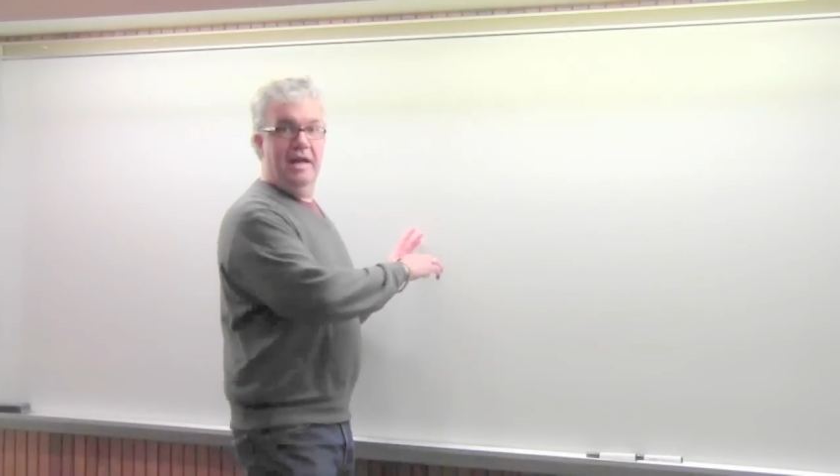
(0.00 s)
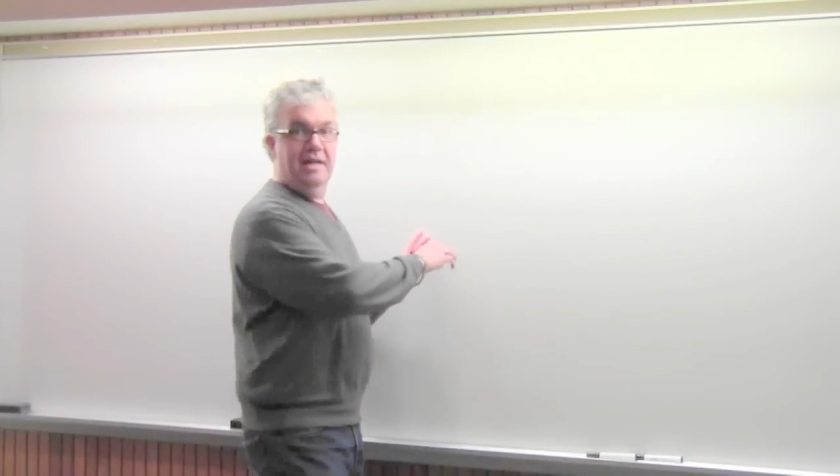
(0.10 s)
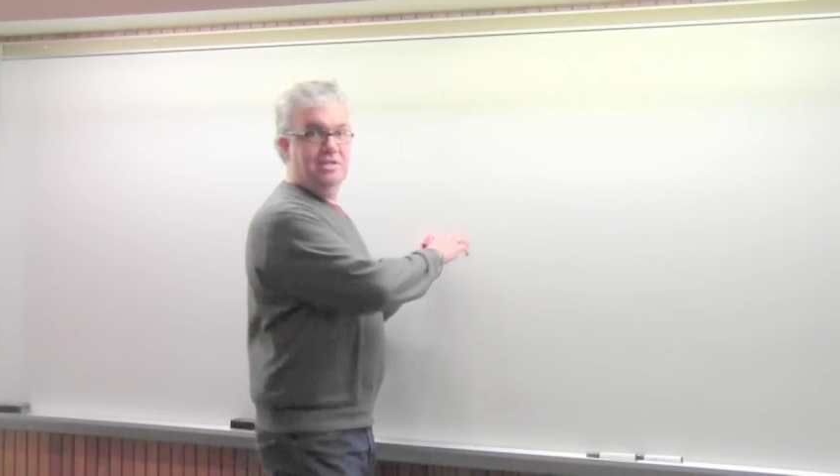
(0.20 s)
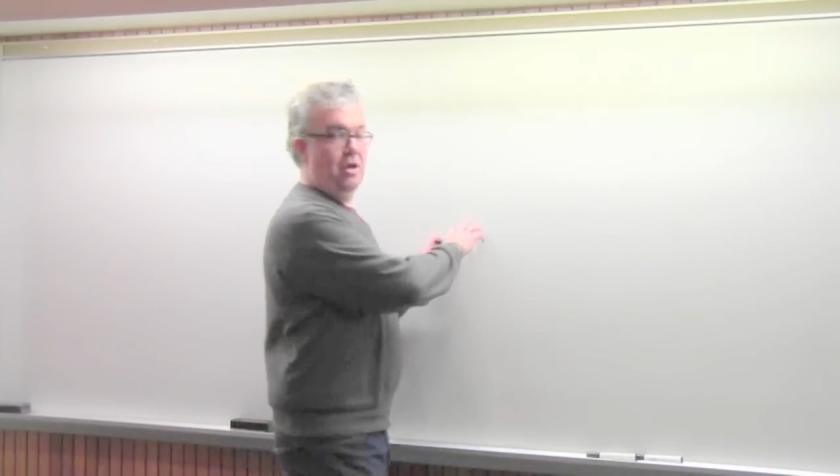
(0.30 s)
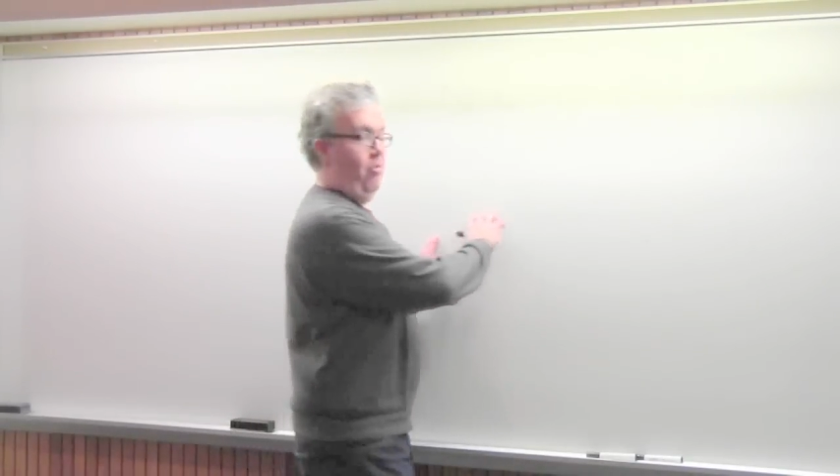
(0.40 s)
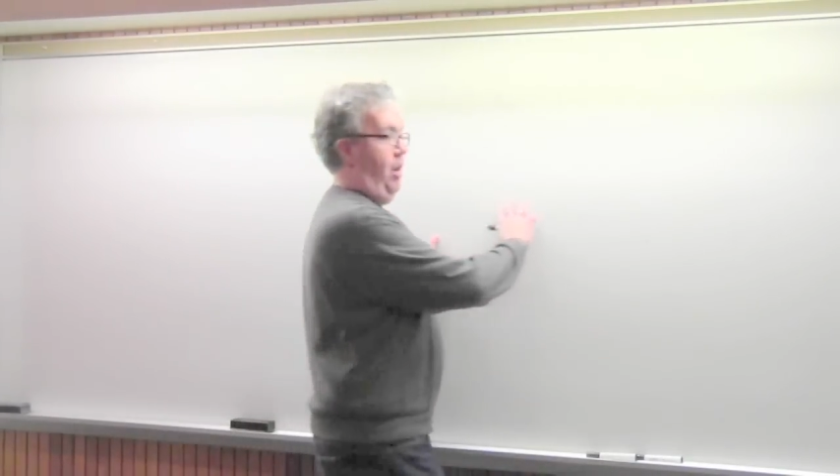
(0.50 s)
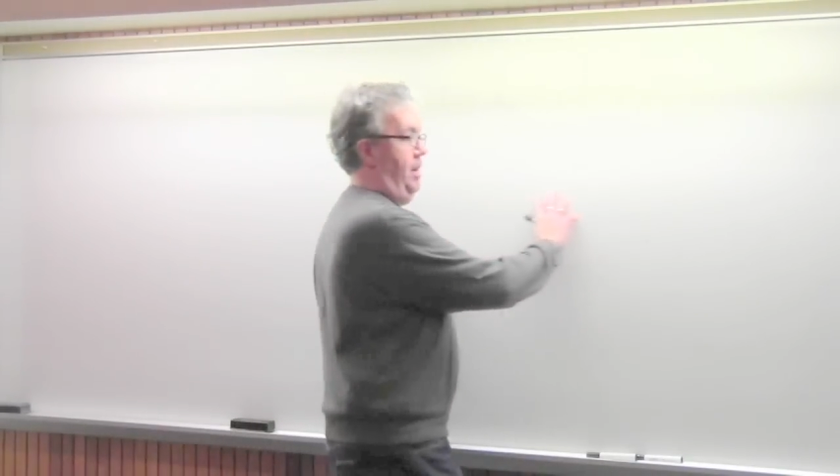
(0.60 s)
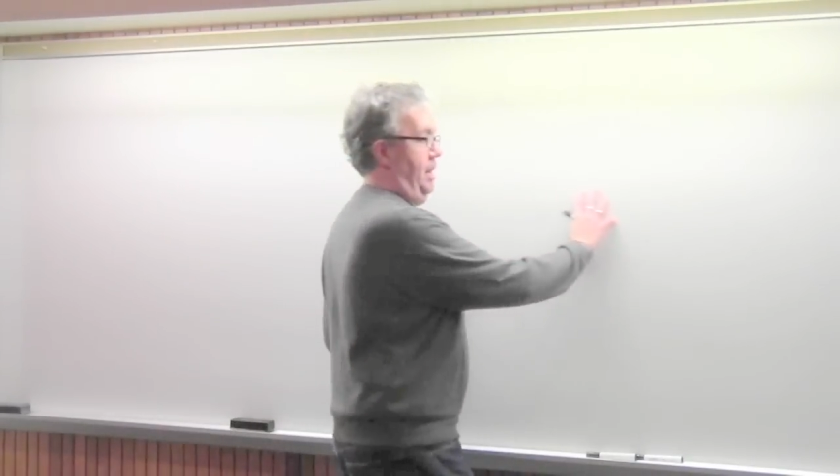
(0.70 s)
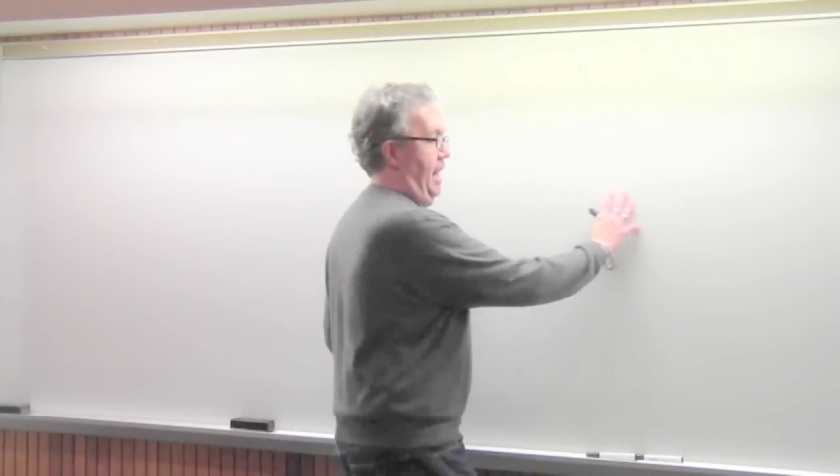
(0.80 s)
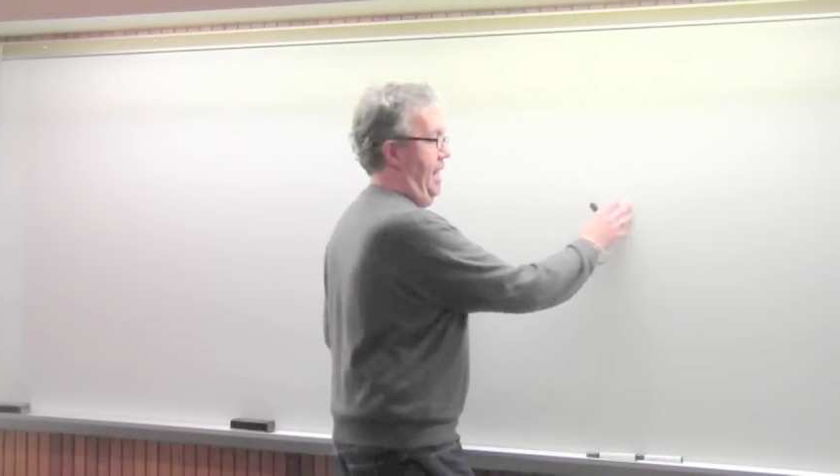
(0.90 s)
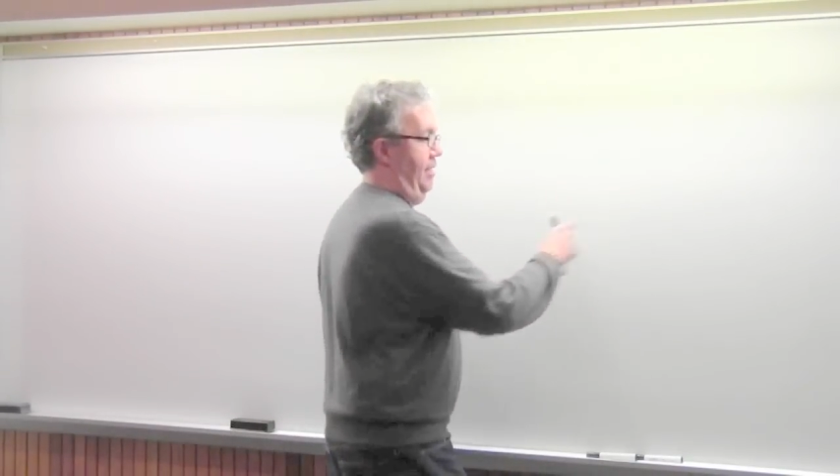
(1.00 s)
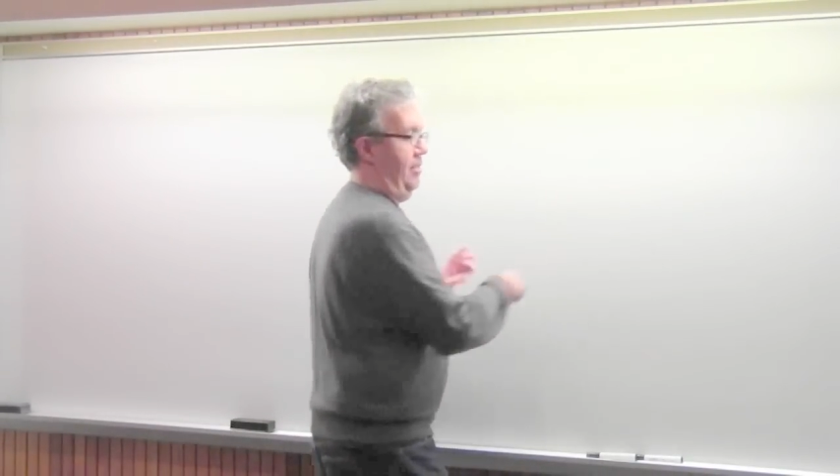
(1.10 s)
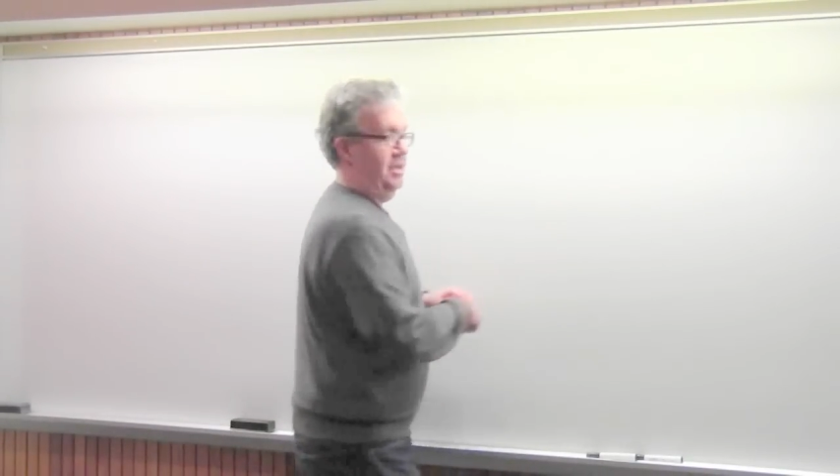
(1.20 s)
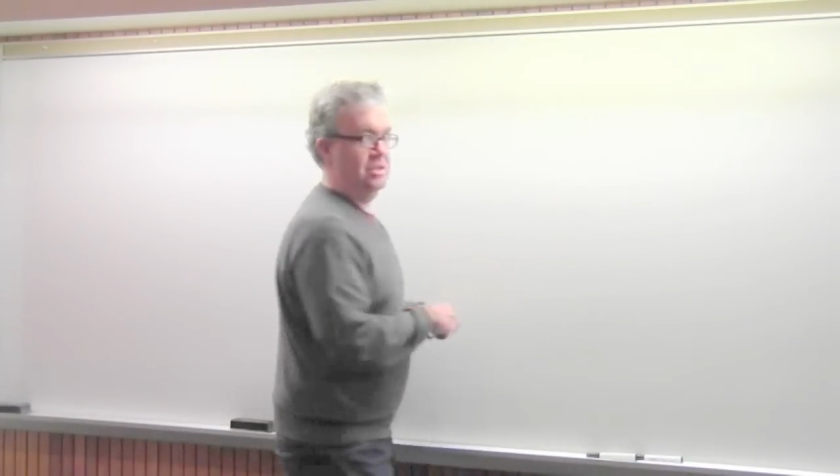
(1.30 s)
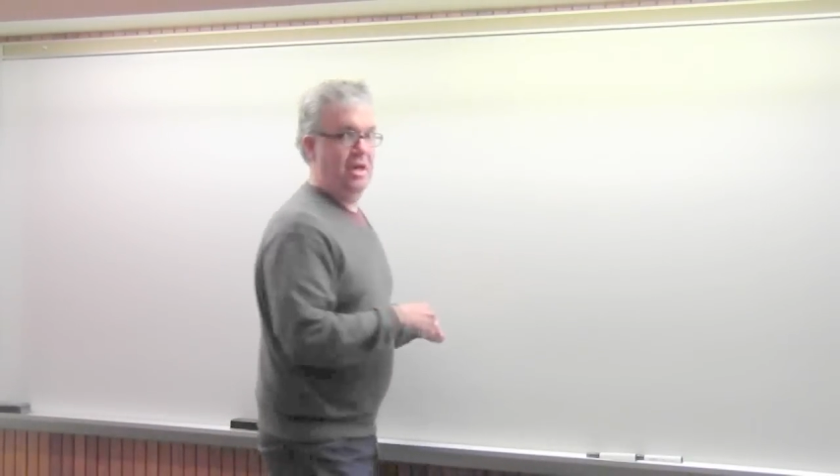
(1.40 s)
and I start writing on
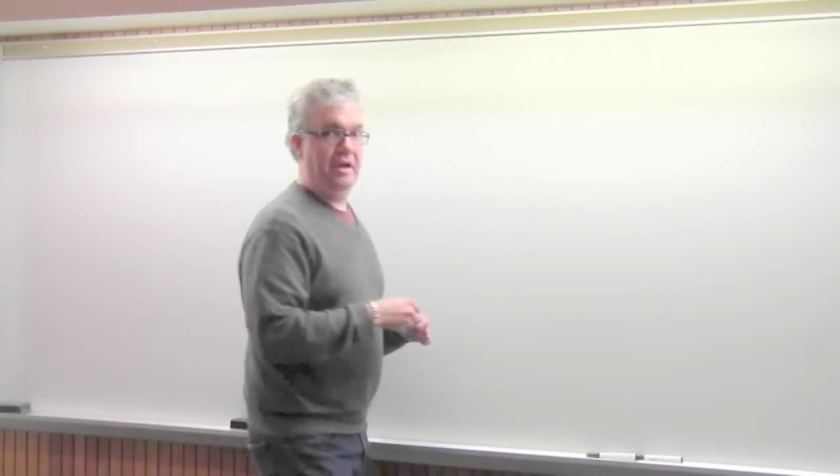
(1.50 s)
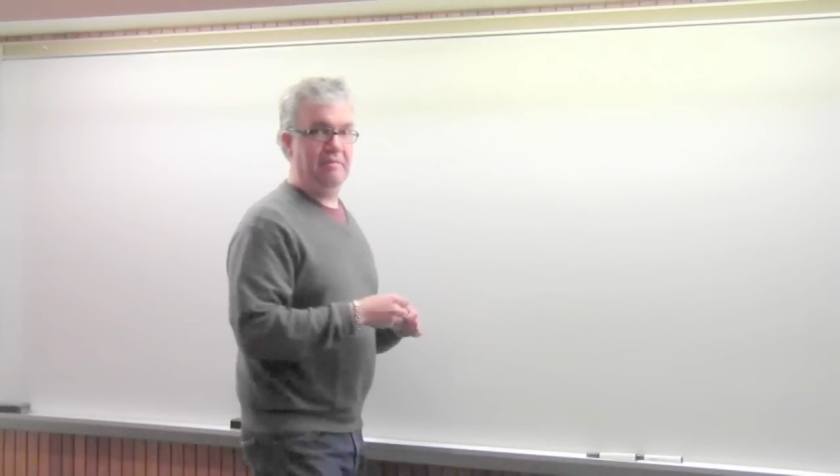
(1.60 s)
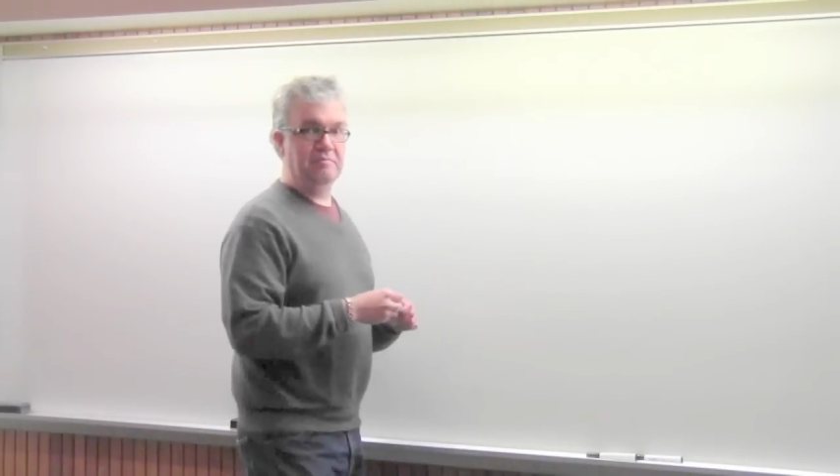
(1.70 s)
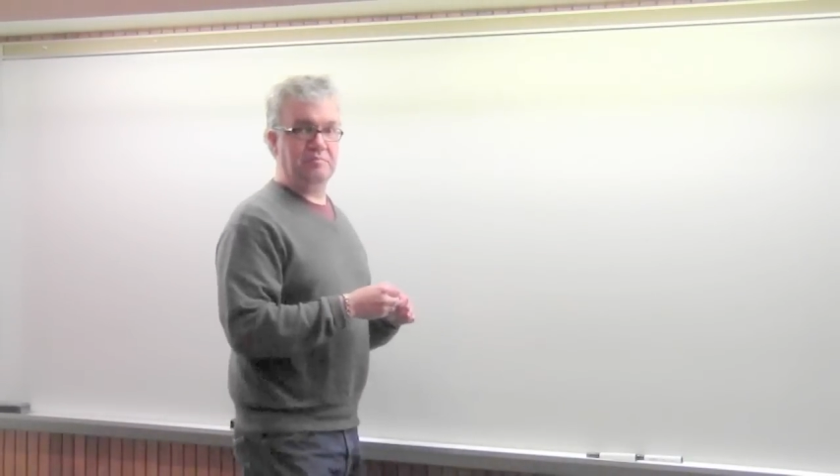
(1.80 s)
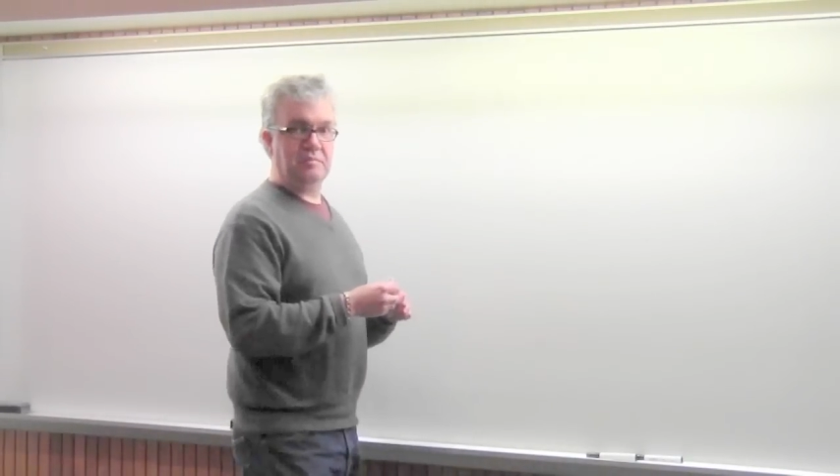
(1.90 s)
it, things like